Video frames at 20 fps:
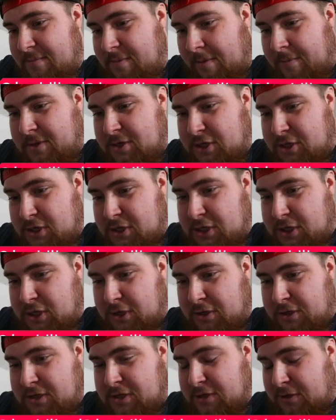Probably just
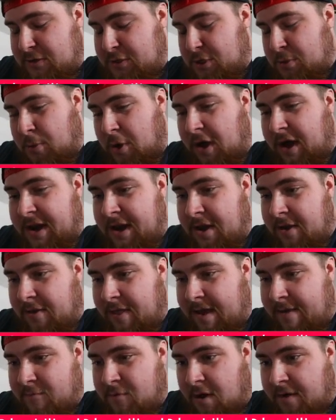have stuck to what I
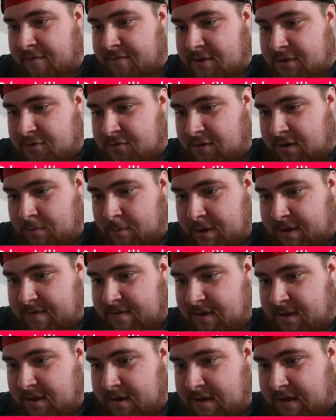know there rather than try and
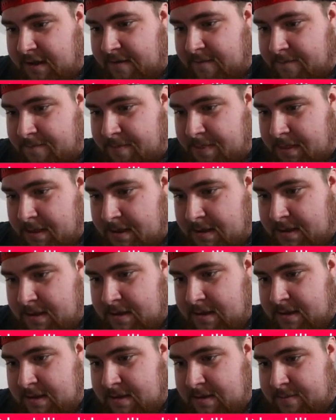waste it early.
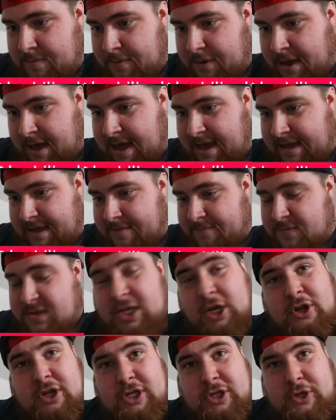But hey,
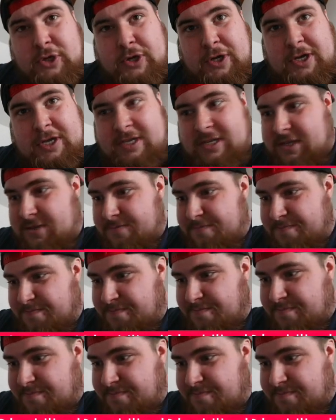it only took us